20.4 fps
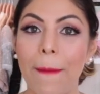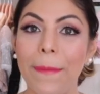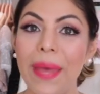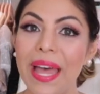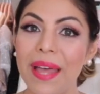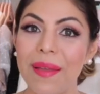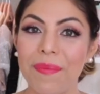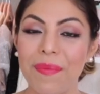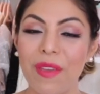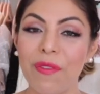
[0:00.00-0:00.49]

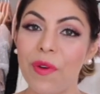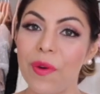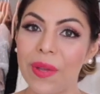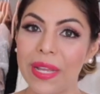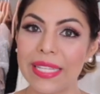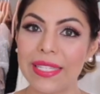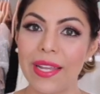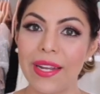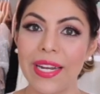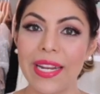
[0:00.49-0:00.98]
But before
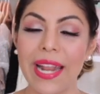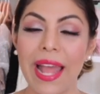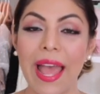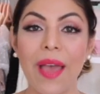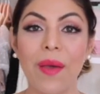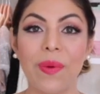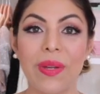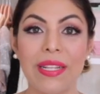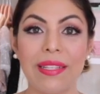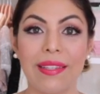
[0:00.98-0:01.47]
we get started,
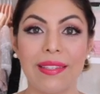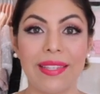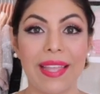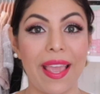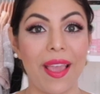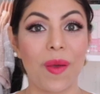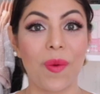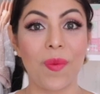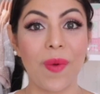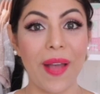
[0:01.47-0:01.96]
I wanted to
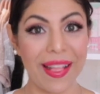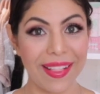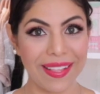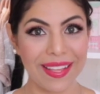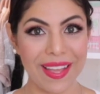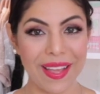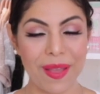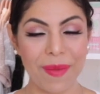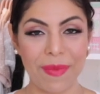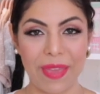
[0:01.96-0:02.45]
say
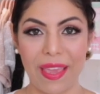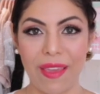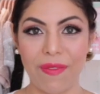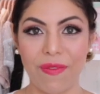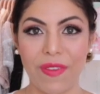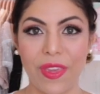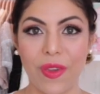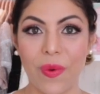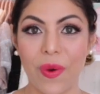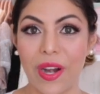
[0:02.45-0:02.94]
welcome.
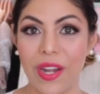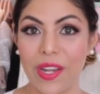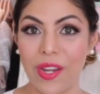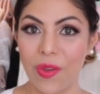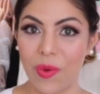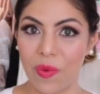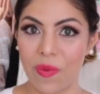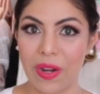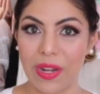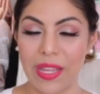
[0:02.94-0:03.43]
If you are
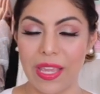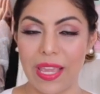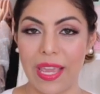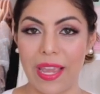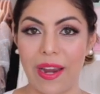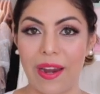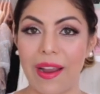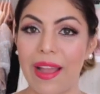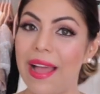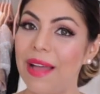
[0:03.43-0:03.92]
new around
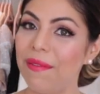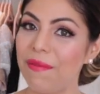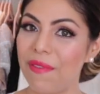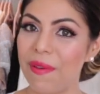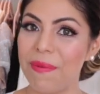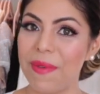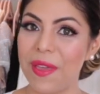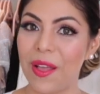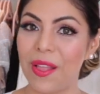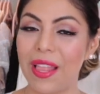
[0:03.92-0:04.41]
here, I'm
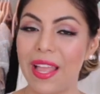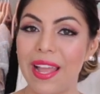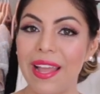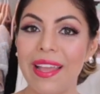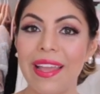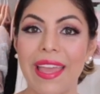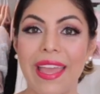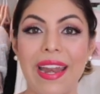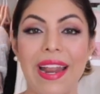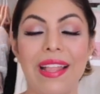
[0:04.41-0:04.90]

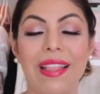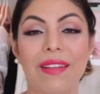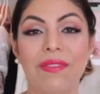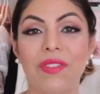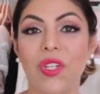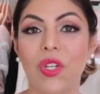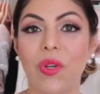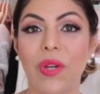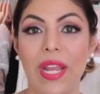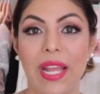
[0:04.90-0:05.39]
Fabiola, and I
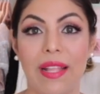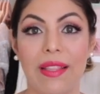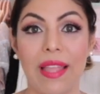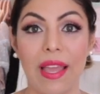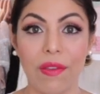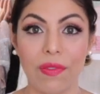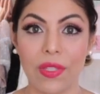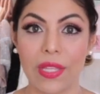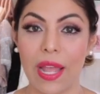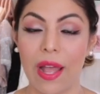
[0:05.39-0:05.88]
love to create
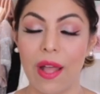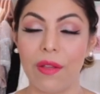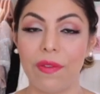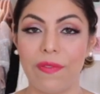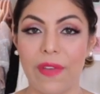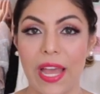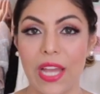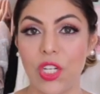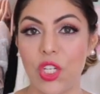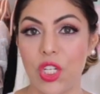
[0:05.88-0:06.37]
lifestyle,
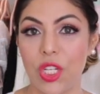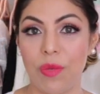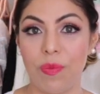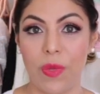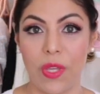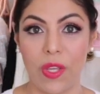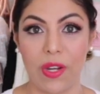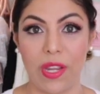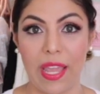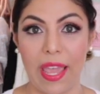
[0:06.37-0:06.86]
fashion,
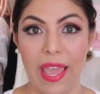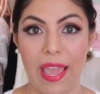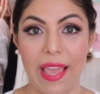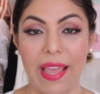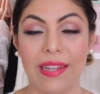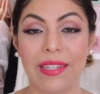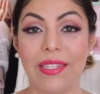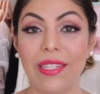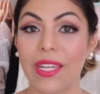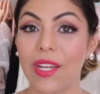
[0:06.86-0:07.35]
beauty,
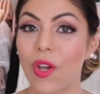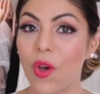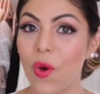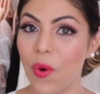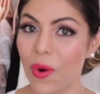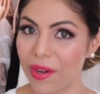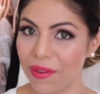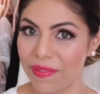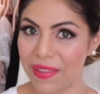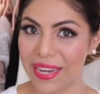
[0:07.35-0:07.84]
and
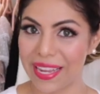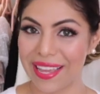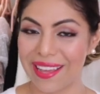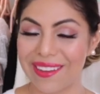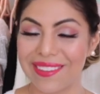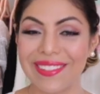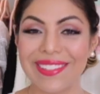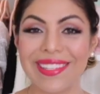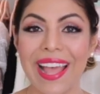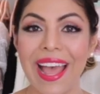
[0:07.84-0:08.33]
decor
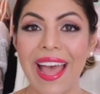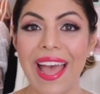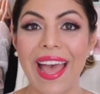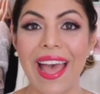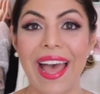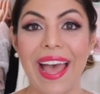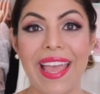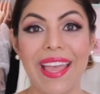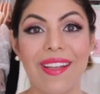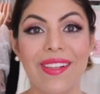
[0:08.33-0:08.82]
videos.
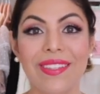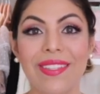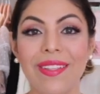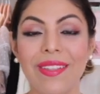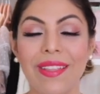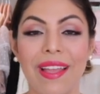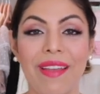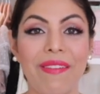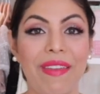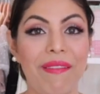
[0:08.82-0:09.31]
I
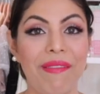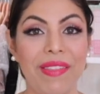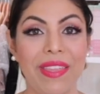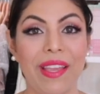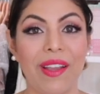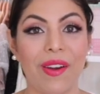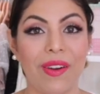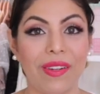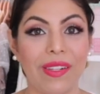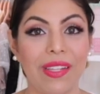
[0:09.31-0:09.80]
also love
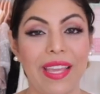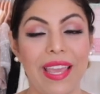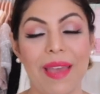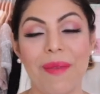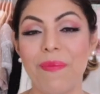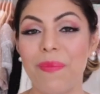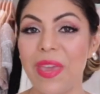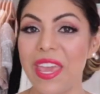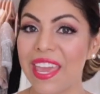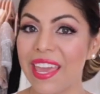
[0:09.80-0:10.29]
everything girly
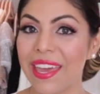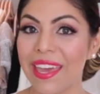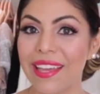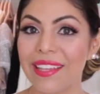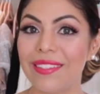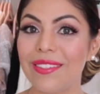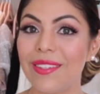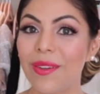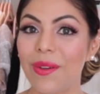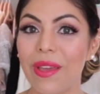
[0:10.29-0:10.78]
and pink,
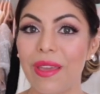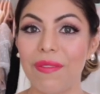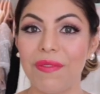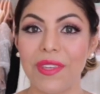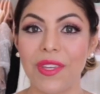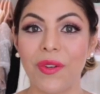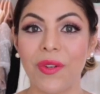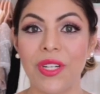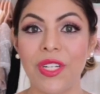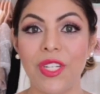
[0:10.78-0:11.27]
so
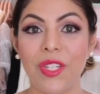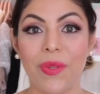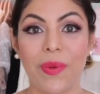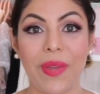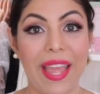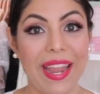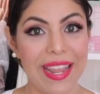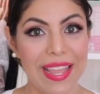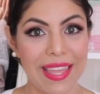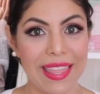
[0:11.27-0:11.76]
if you're into
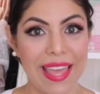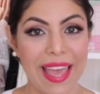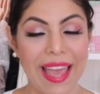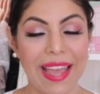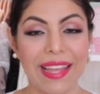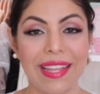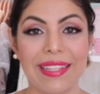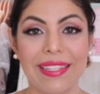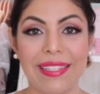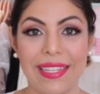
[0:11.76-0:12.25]
any of
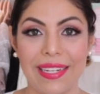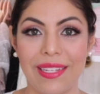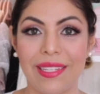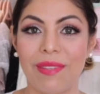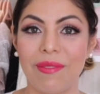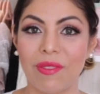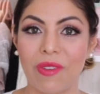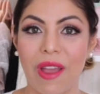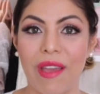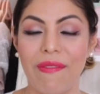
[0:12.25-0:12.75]
that, consider
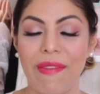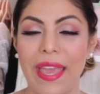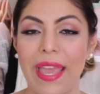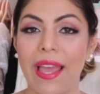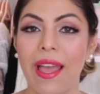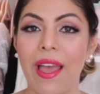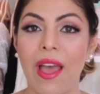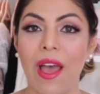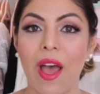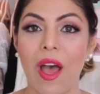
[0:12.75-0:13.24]
subscribing.